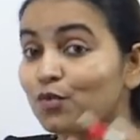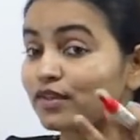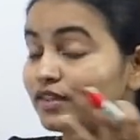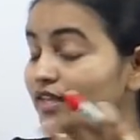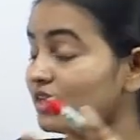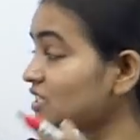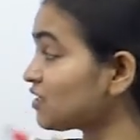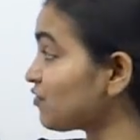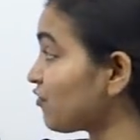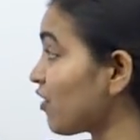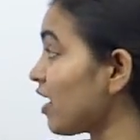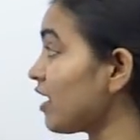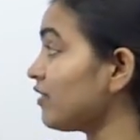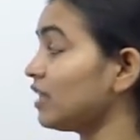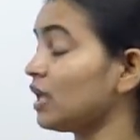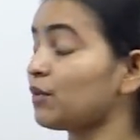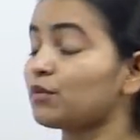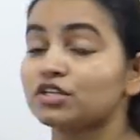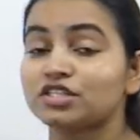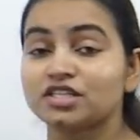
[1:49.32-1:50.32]
with his
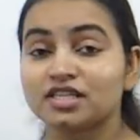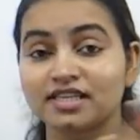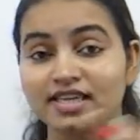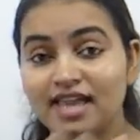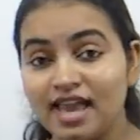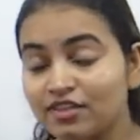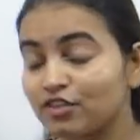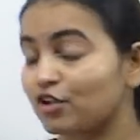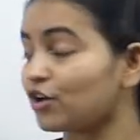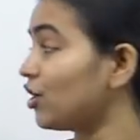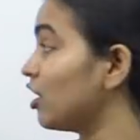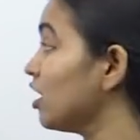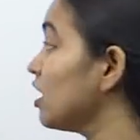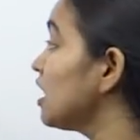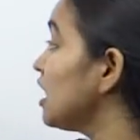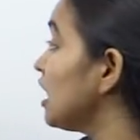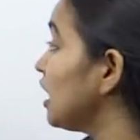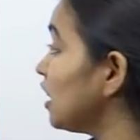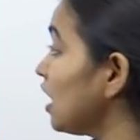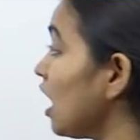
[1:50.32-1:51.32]
friend. They were together
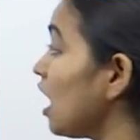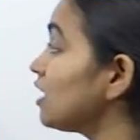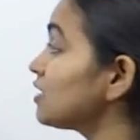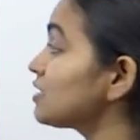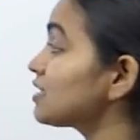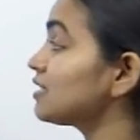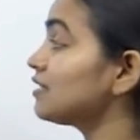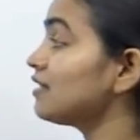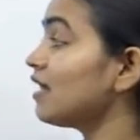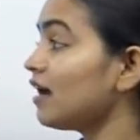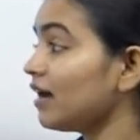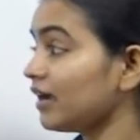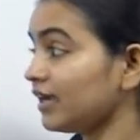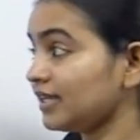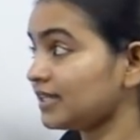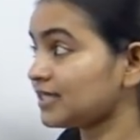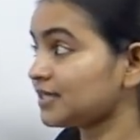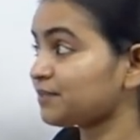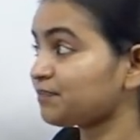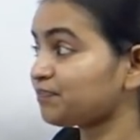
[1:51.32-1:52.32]
last
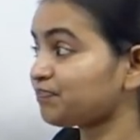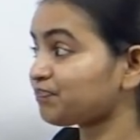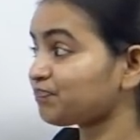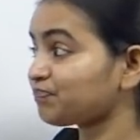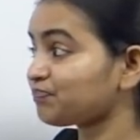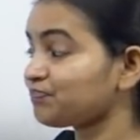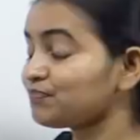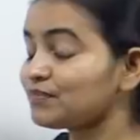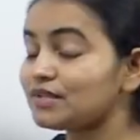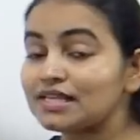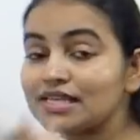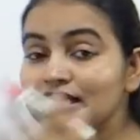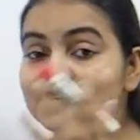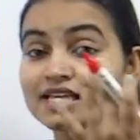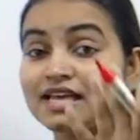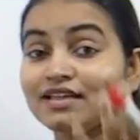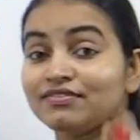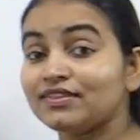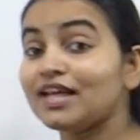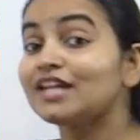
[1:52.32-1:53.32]
night.
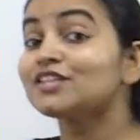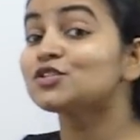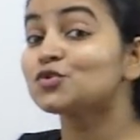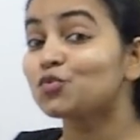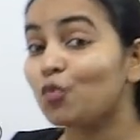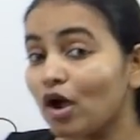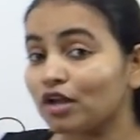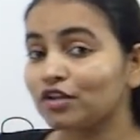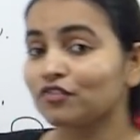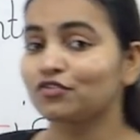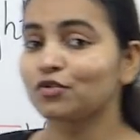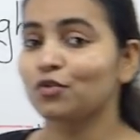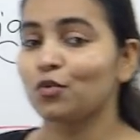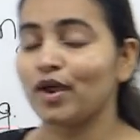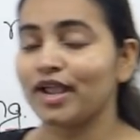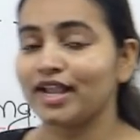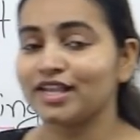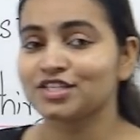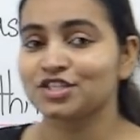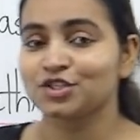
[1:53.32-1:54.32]
That's one of the
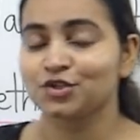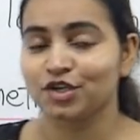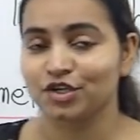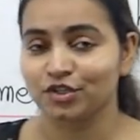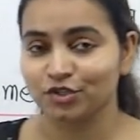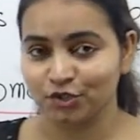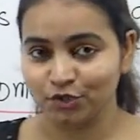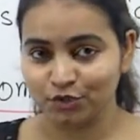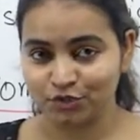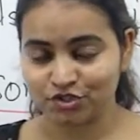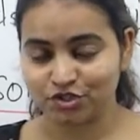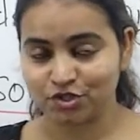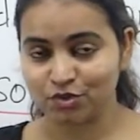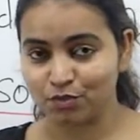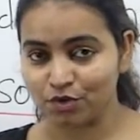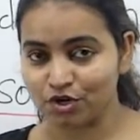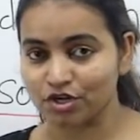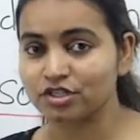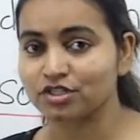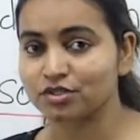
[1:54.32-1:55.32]
ways you can use the
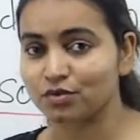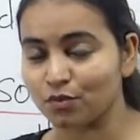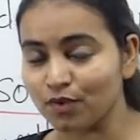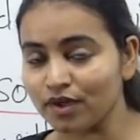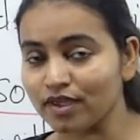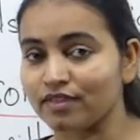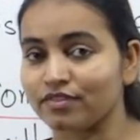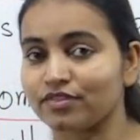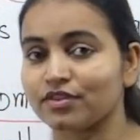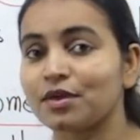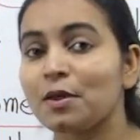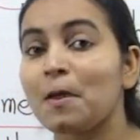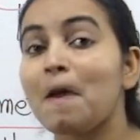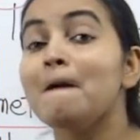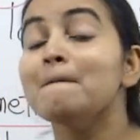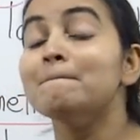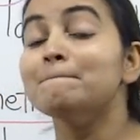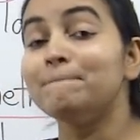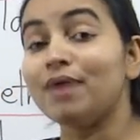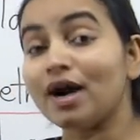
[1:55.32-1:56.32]
word with.
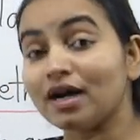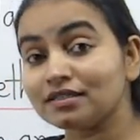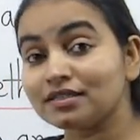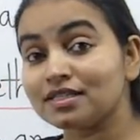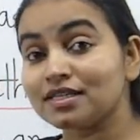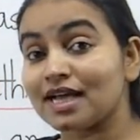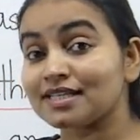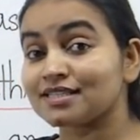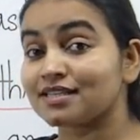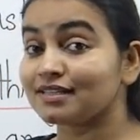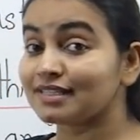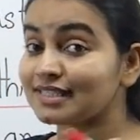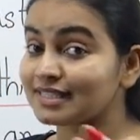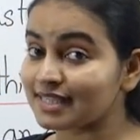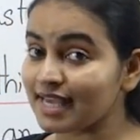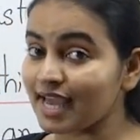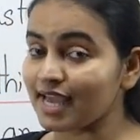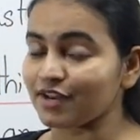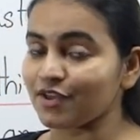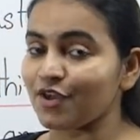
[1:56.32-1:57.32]
But as I
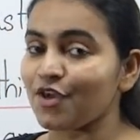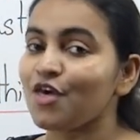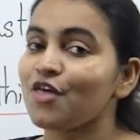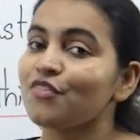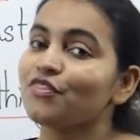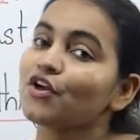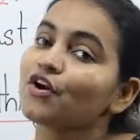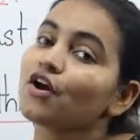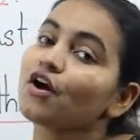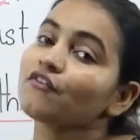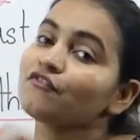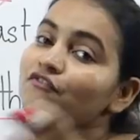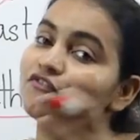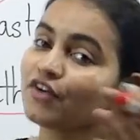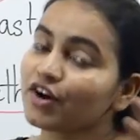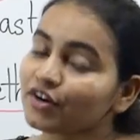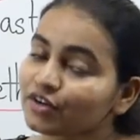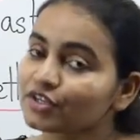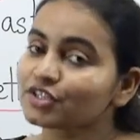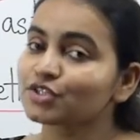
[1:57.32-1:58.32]
said, there are
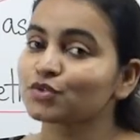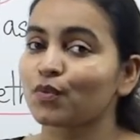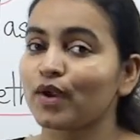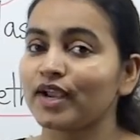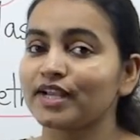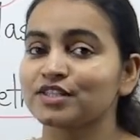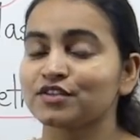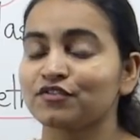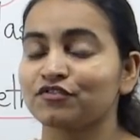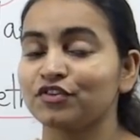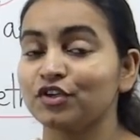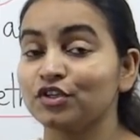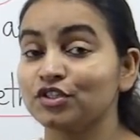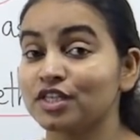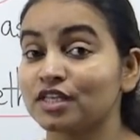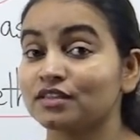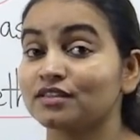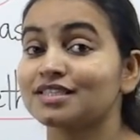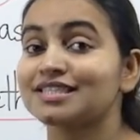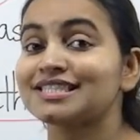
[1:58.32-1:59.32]
various ways of
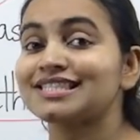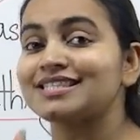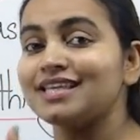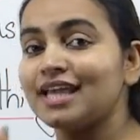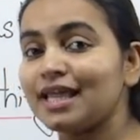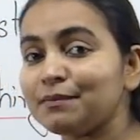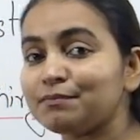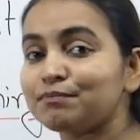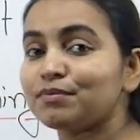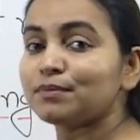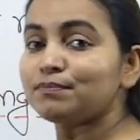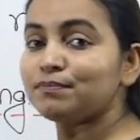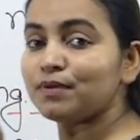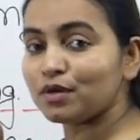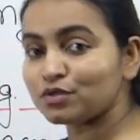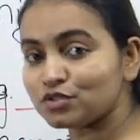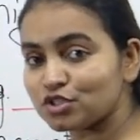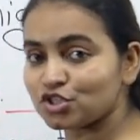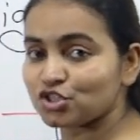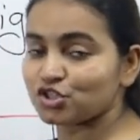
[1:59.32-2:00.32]
using the same
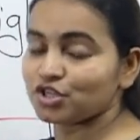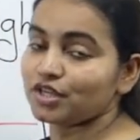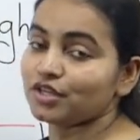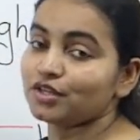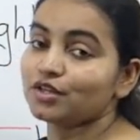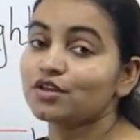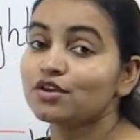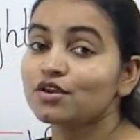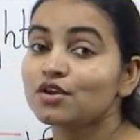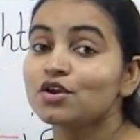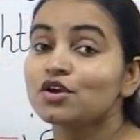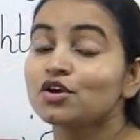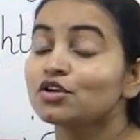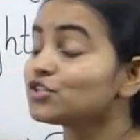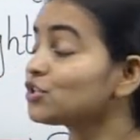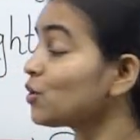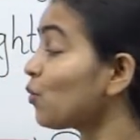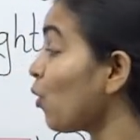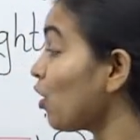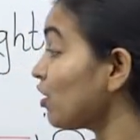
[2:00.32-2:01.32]
preposition.
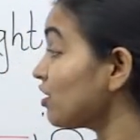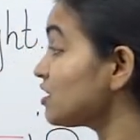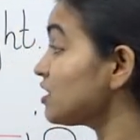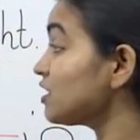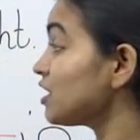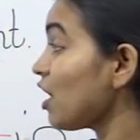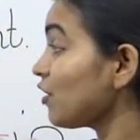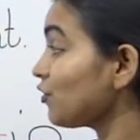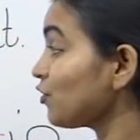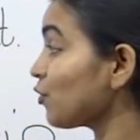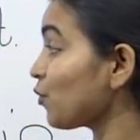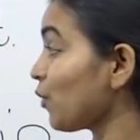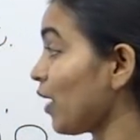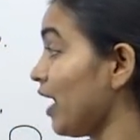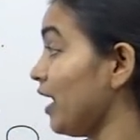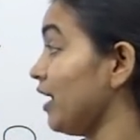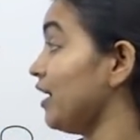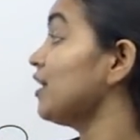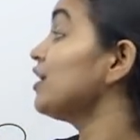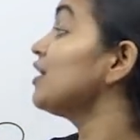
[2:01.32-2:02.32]
So what is the other
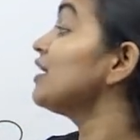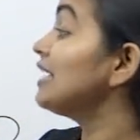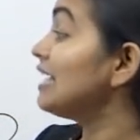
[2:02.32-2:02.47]
way?